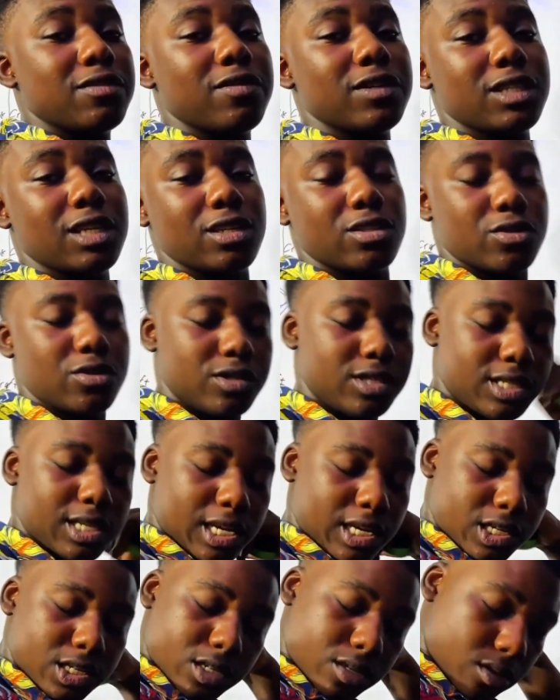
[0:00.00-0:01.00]
versus
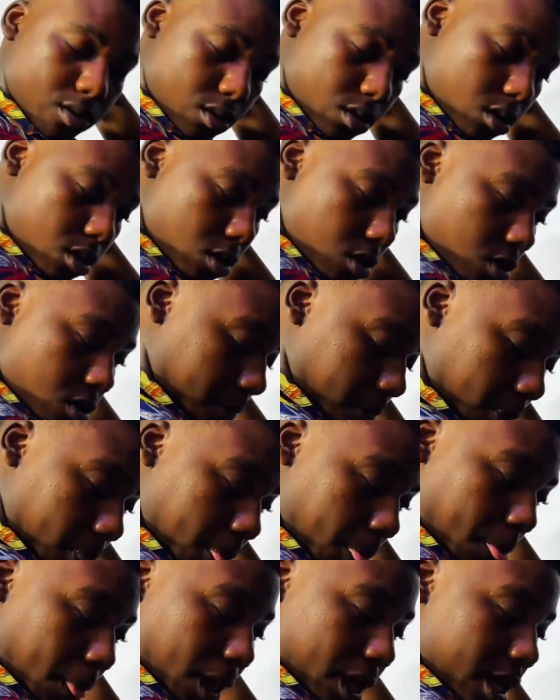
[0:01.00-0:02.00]
causation?
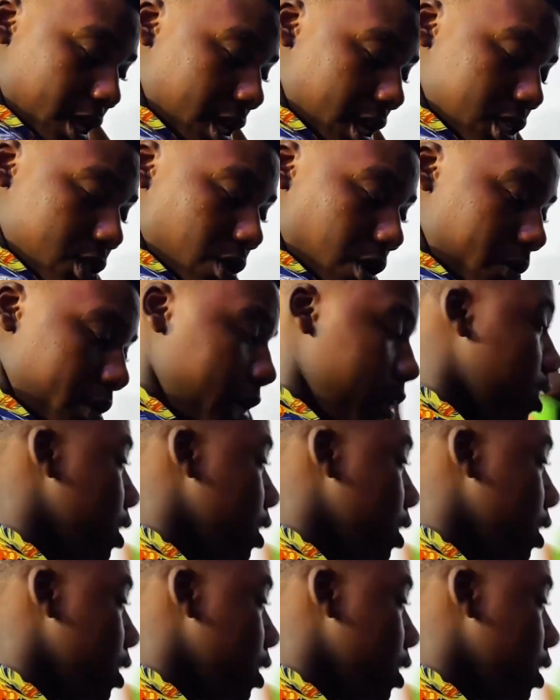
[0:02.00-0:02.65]
Here's what we're